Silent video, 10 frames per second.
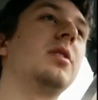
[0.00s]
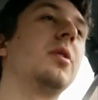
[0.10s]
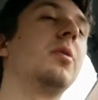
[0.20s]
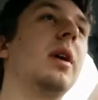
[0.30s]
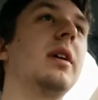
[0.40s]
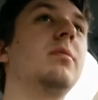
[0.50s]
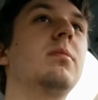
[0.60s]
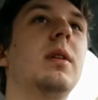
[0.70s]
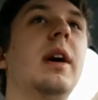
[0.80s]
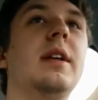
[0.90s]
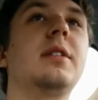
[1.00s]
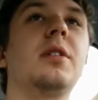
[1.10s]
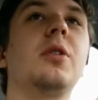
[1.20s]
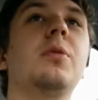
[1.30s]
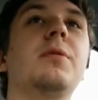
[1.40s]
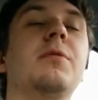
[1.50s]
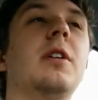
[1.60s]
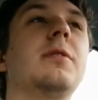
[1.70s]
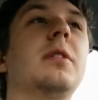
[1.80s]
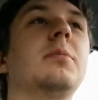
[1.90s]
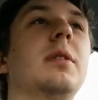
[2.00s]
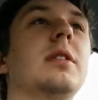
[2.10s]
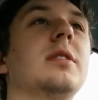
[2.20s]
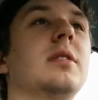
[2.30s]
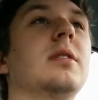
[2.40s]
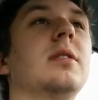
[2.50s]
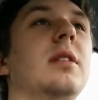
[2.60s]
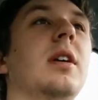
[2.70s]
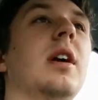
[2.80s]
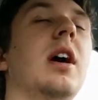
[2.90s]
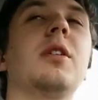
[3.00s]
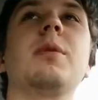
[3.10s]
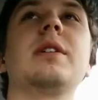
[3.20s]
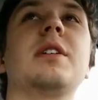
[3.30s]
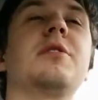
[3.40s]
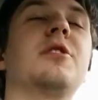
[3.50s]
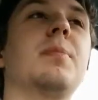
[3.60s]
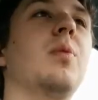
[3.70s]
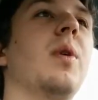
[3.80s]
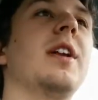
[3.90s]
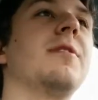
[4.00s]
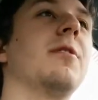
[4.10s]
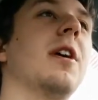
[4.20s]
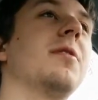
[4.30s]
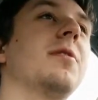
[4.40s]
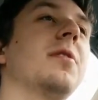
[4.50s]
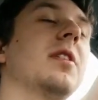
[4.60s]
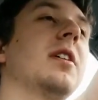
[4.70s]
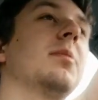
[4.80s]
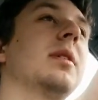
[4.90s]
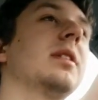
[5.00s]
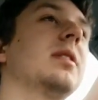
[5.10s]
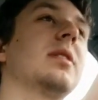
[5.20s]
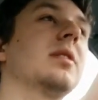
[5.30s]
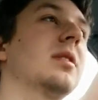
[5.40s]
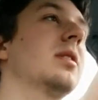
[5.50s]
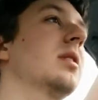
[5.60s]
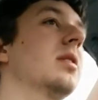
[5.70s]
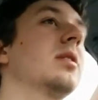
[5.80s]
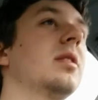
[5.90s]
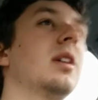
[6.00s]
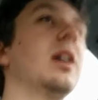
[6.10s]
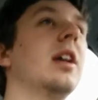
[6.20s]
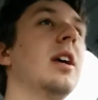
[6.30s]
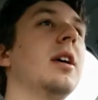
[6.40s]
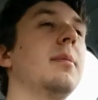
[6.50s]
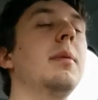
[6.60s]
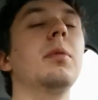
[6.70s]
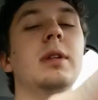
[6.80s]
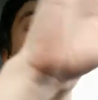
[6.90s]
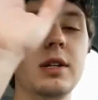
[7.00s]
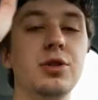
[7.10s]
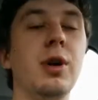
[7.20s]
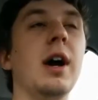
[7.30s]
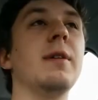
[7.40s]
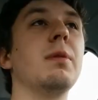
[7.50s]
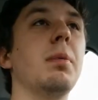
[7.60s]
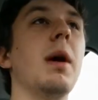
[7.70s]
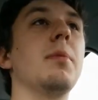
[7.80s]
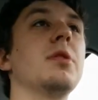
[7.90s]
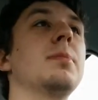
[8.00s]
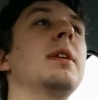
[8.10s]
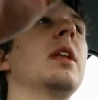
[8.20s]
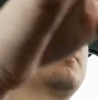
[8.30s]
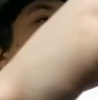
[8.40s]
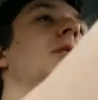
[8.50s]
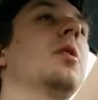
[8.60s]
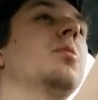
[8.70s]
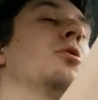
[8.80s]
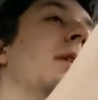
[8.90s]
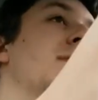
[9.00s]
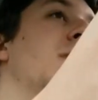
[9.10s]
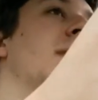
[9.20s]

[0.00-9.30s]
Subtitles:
so I had to go in front of them because otherwise I'd just be waiting forever for them. And people need to drive the proper speed limit. You don't drive